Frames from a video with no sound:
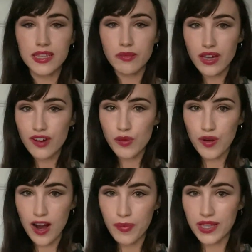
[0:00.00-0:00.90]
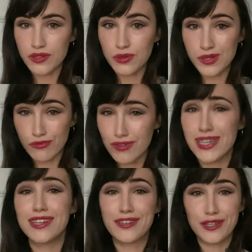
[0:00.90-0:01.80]
the Micro Brow Pencil is
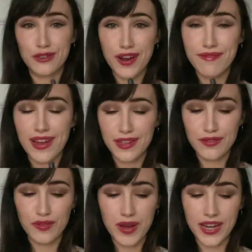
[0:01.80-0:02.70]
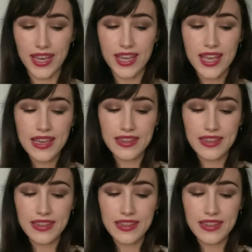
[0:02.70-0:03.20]
really good, great value for money.